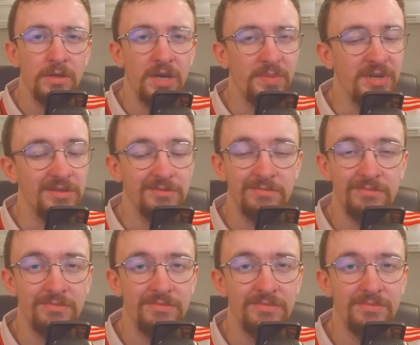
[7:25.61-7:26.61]
I mean,
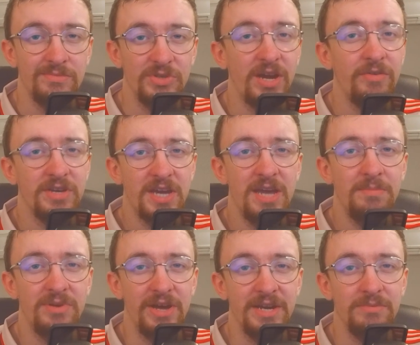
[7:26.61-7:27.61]
with Harry Kane
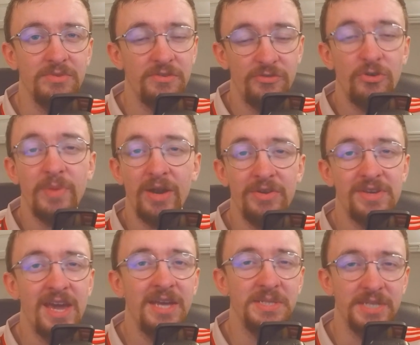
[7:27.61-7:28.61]
playing, with the form Harry
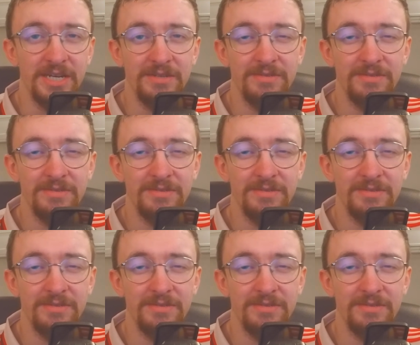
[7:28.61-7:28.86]
Kane's in,